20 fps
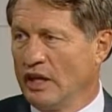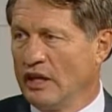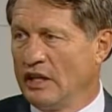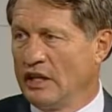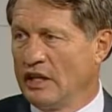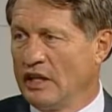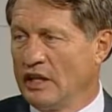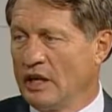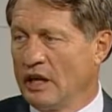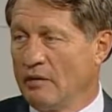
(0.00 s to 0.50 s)
in
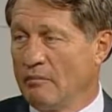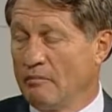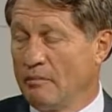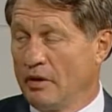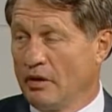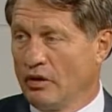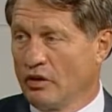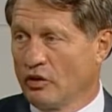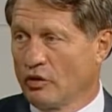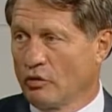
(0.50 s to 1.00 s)
the
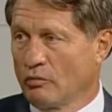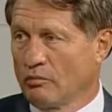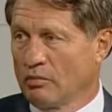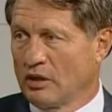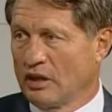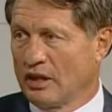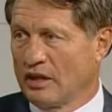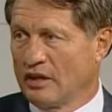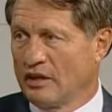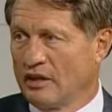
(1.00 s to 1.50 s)
umbilical
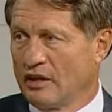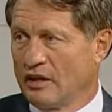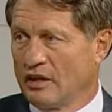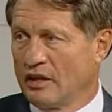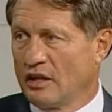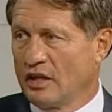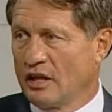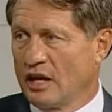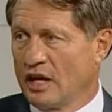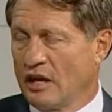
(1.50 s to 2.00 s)
blood
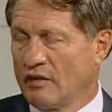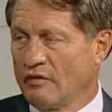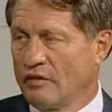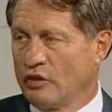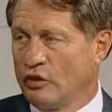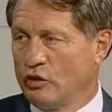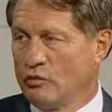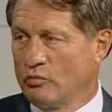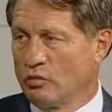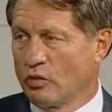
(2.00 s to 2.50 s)
of a
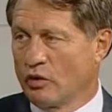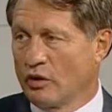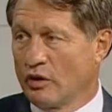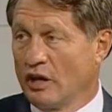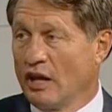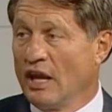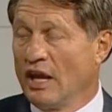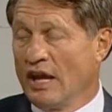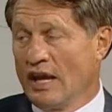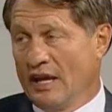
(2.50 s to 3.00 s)

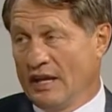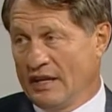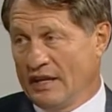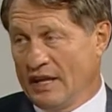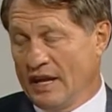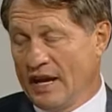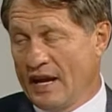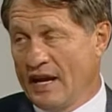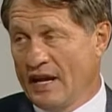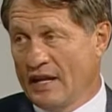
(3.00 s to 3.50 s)
newborn. In
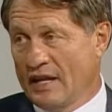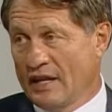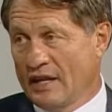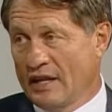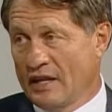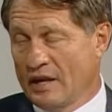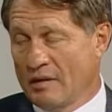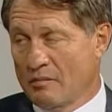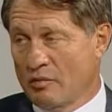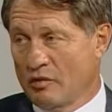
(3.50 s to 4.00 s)
Canada,
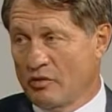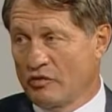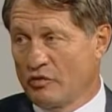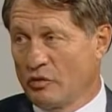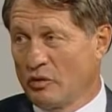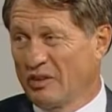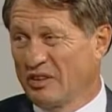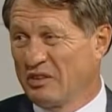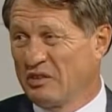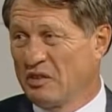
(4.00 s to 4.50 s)
the number was
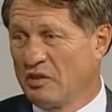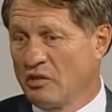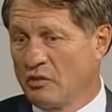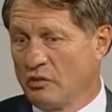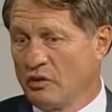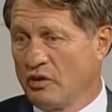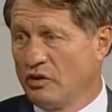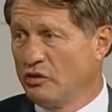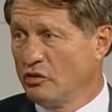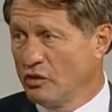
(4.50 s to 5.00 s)

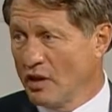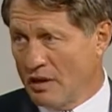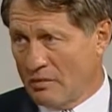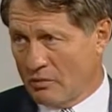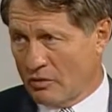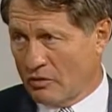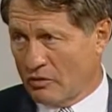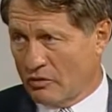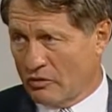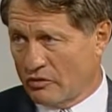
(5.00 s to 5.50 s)
232
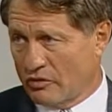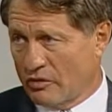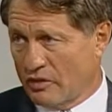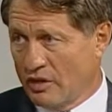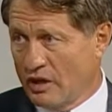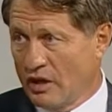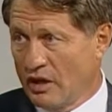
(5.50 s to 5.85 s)
chemicals.